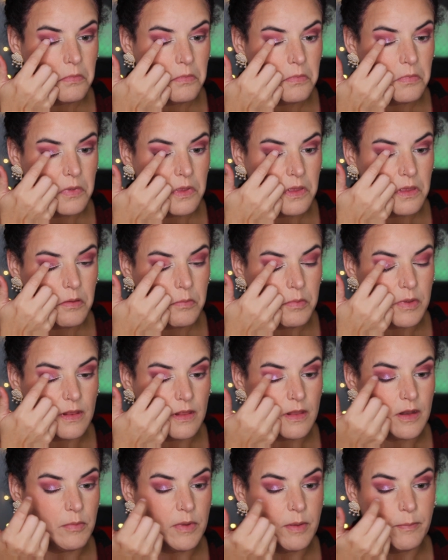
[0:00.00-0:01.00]
maybe
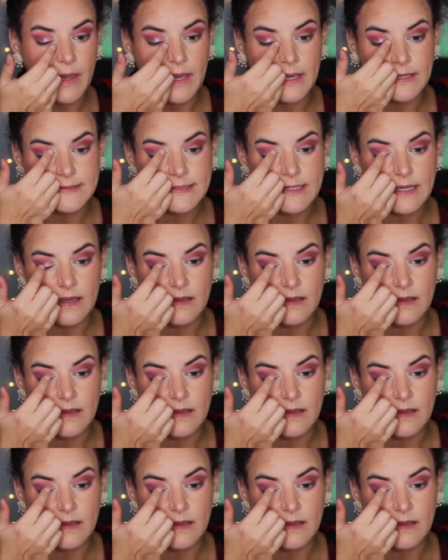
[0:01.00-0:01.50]
a little bit past